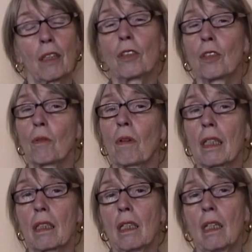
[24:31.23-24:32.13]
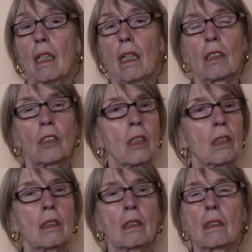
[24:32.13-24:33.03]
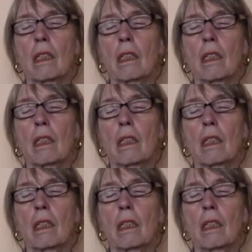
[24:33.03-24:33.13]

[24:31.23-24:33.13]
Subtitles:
And you know what? Just